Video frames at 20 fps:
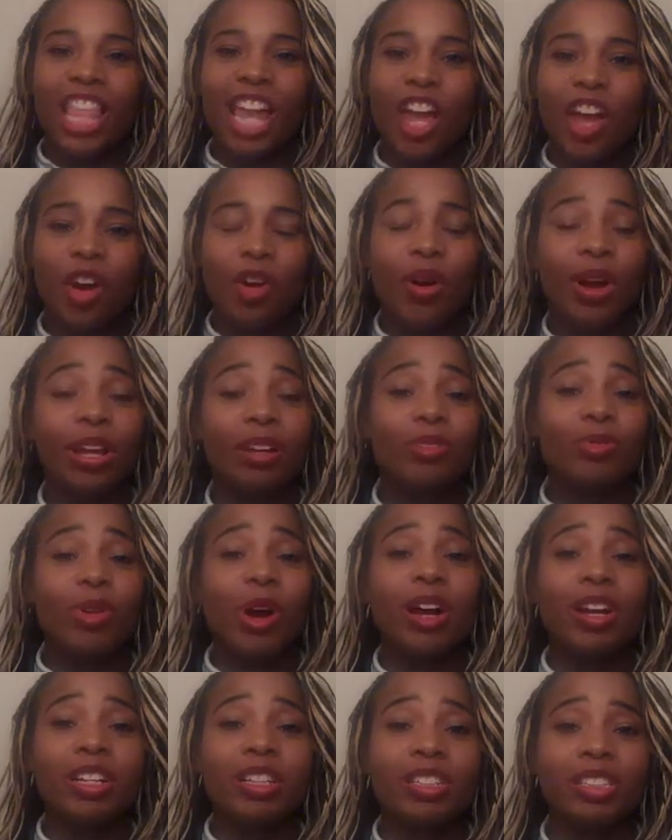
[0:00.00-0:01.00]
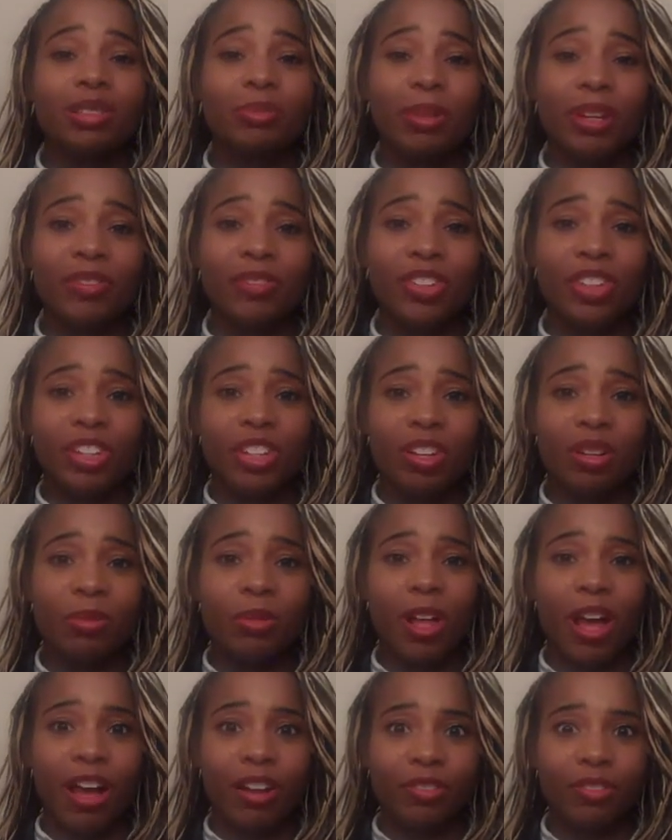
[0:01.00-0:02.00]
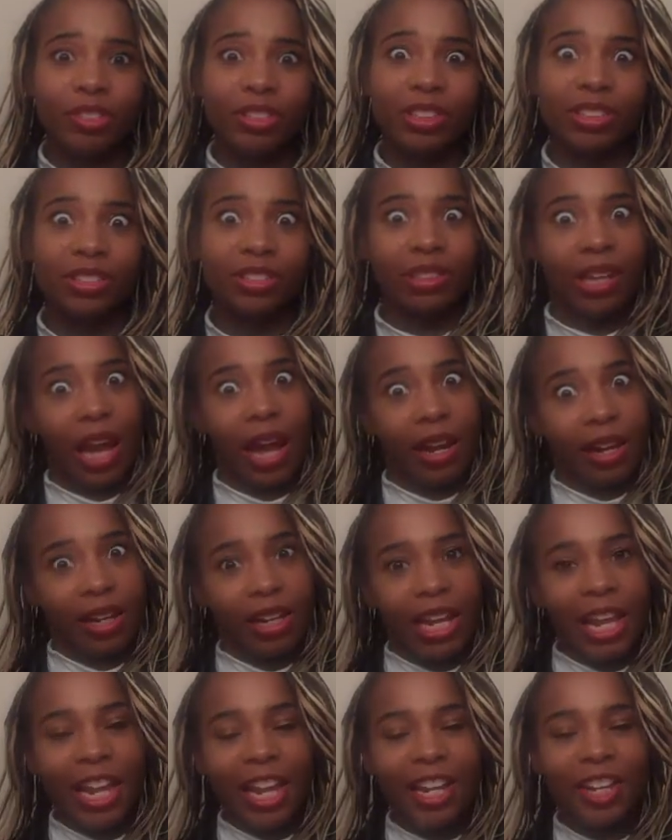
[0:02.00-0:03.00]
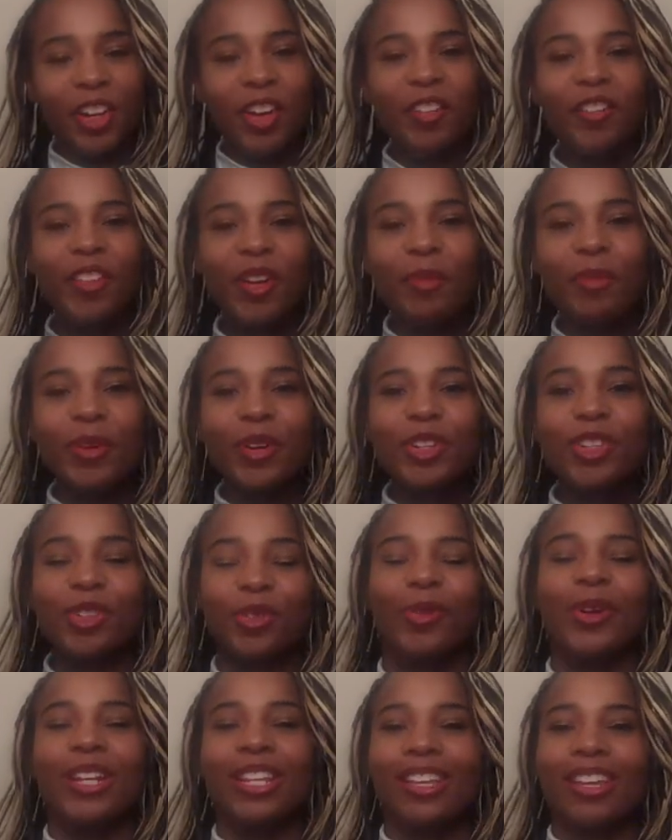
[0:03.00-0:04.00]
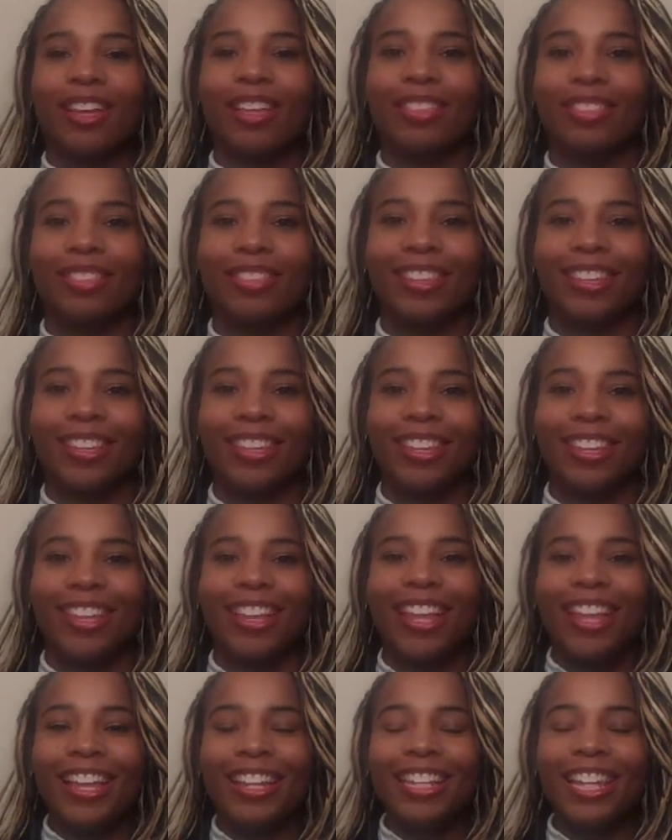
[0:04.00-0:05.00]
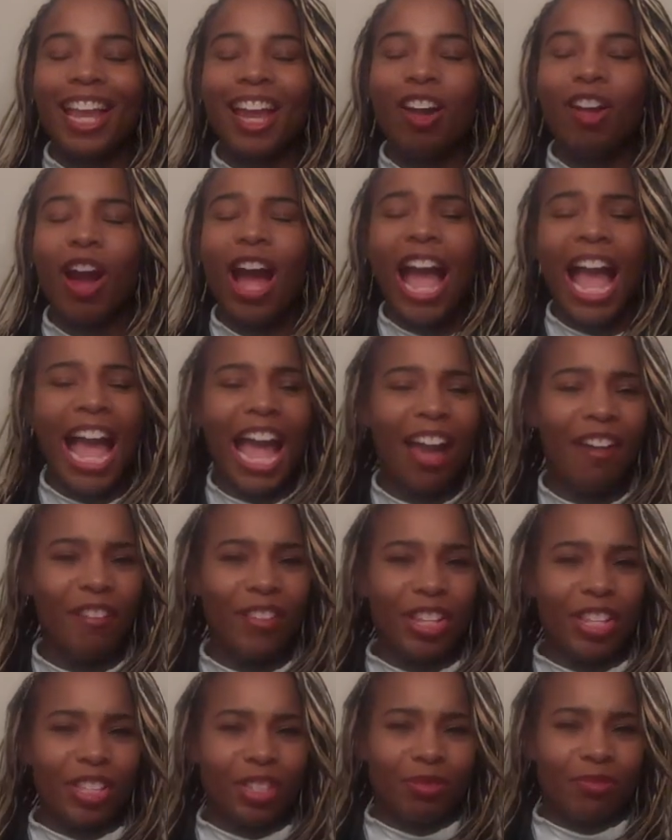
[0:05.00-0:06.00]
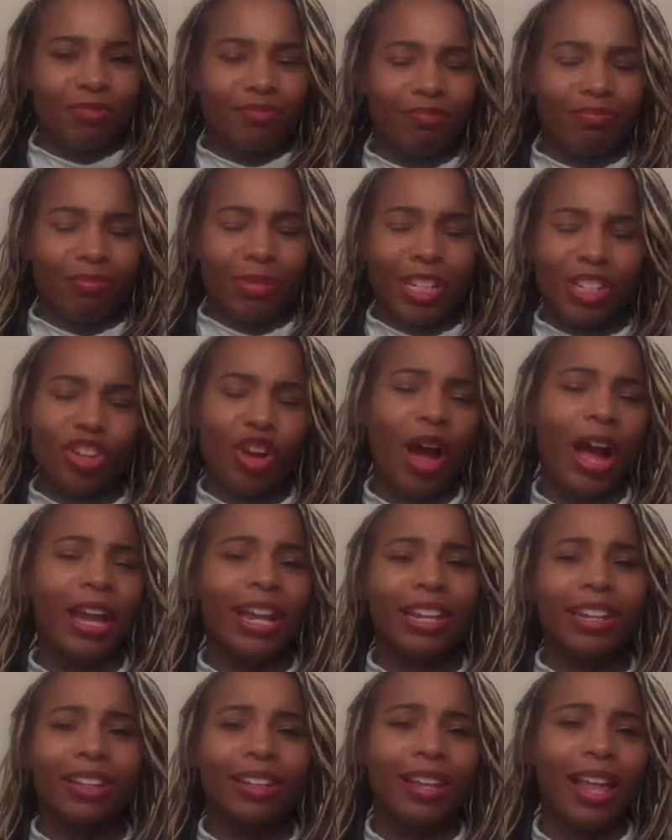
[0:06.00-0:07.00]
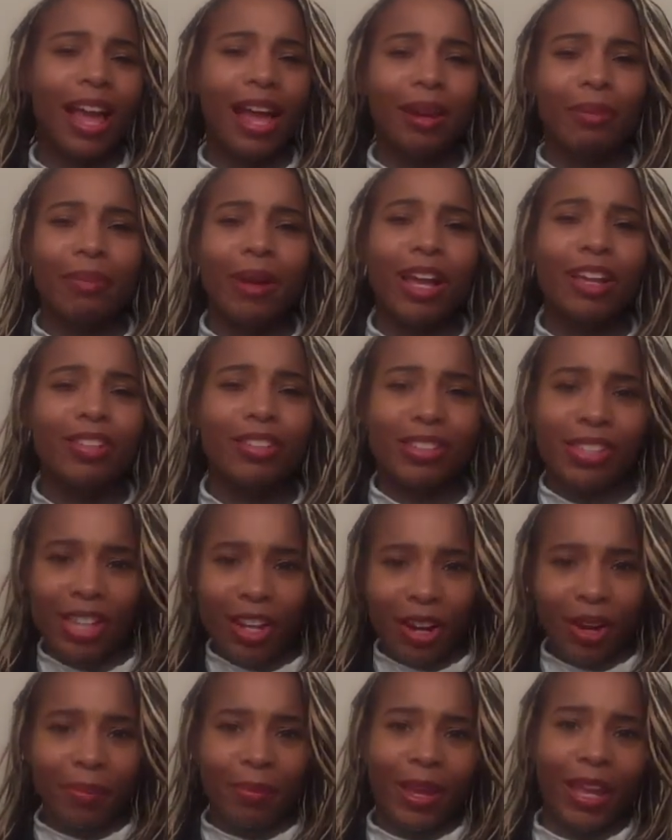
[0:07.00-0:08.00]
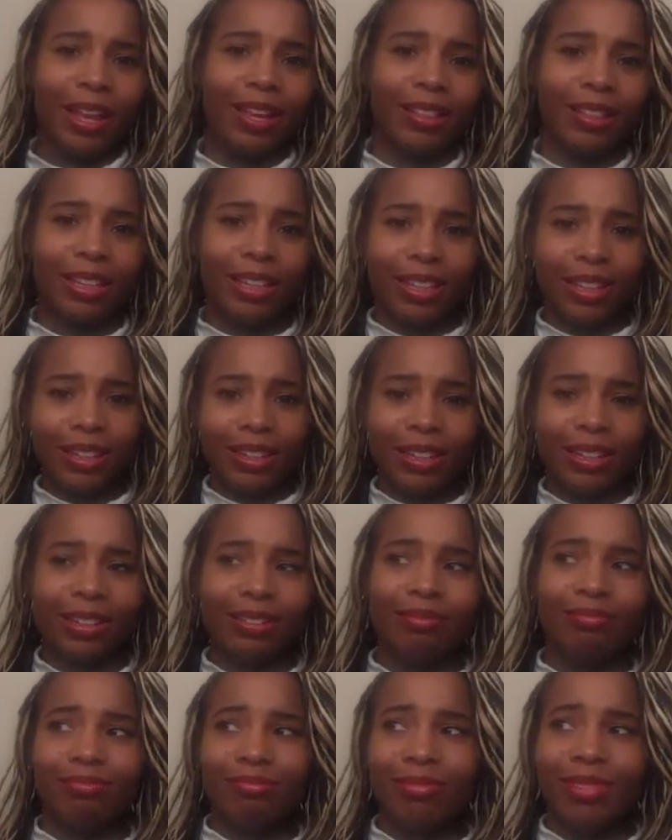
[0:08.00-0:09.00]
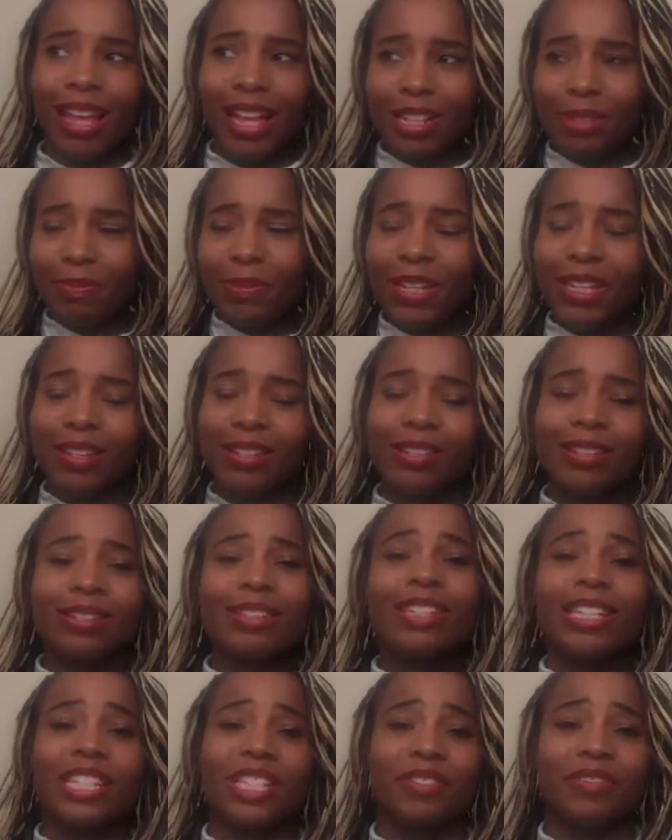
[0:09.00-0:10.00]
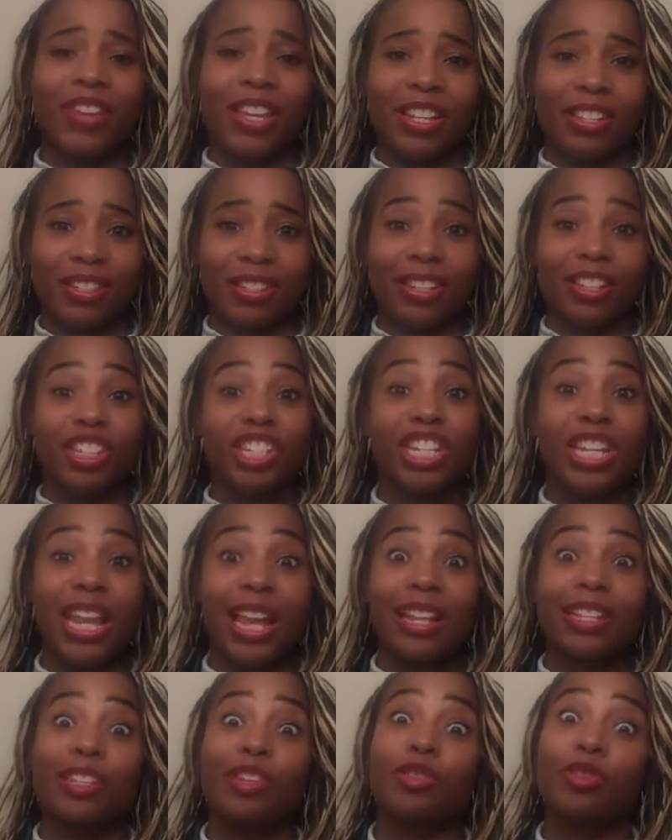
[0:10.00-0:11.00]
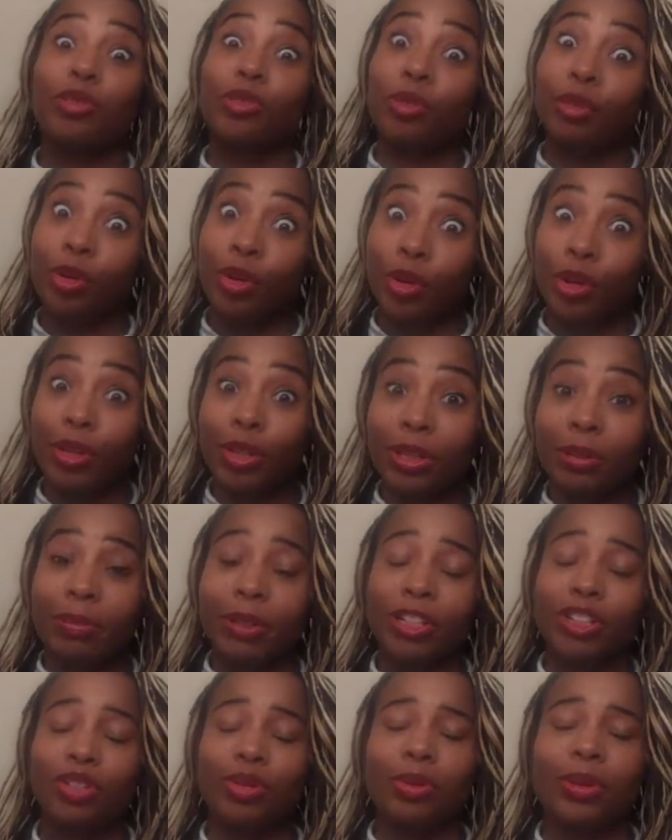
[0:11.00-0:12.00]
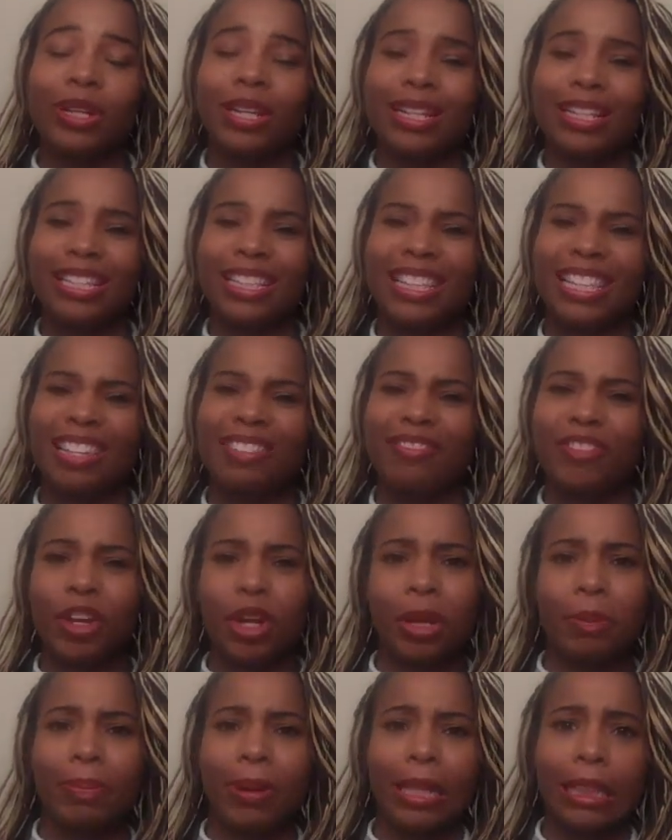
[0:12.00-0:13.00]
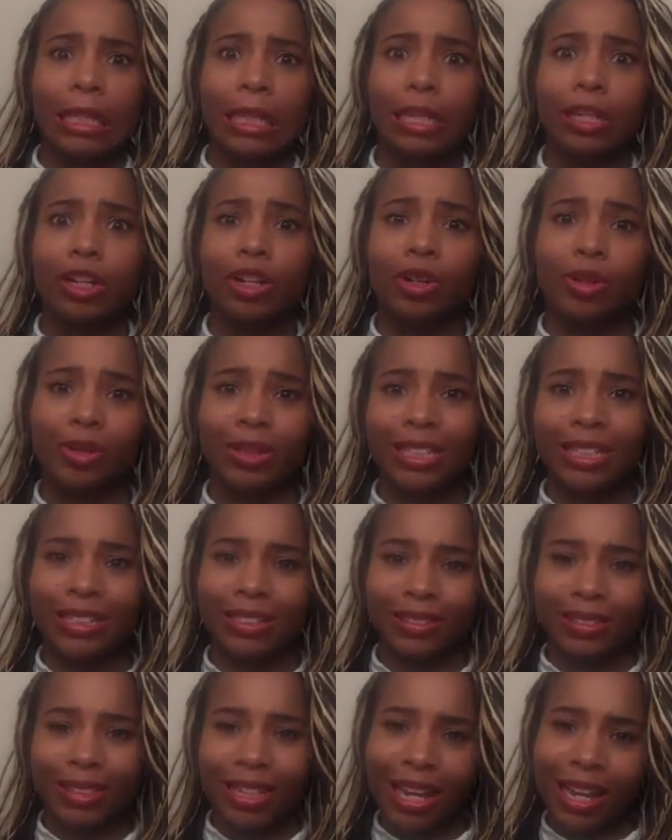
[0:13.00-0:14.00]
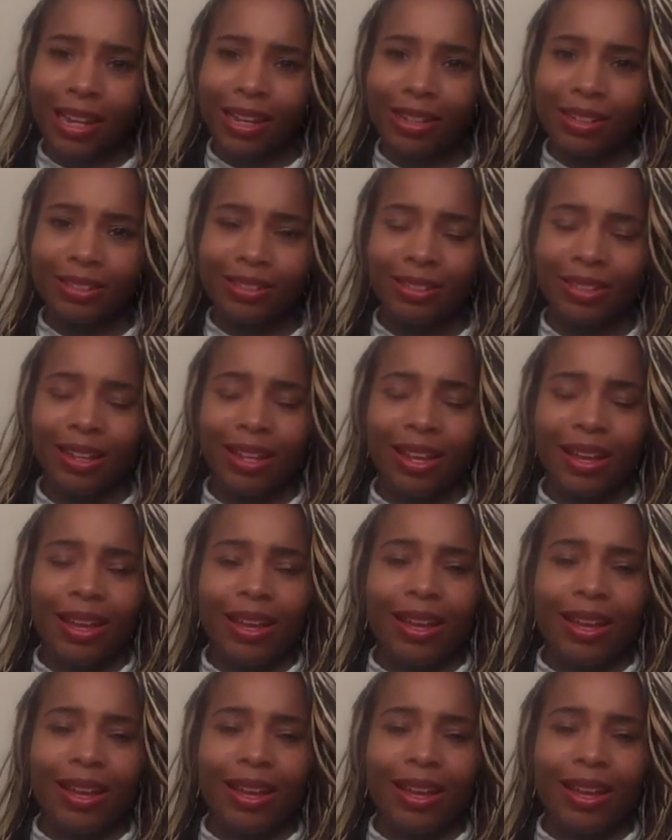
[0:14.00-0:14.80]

Hello and welcome to my video blog for Saturday, November 20th. Now, I haven't been talking a lot about Sarah Palin, and that's because, let's face it, she hasn't really been doing anything very political these days.